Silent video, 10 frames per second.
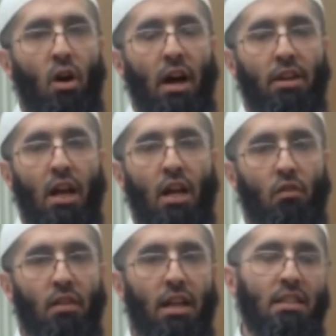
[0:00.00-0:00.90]
anha
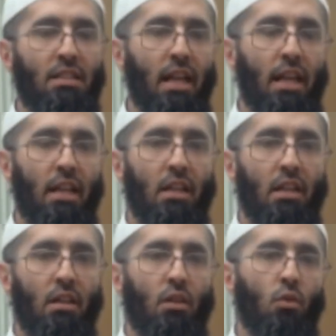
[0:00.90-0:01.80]
narrated saying,
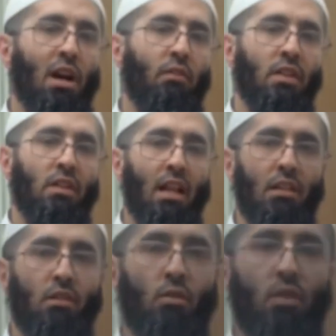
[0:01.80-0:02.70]
whoever
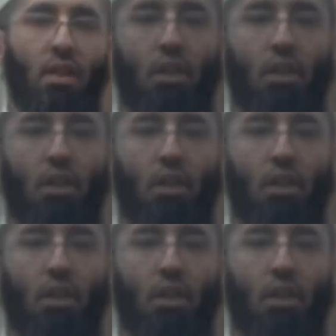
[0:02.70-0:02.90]
tells you that the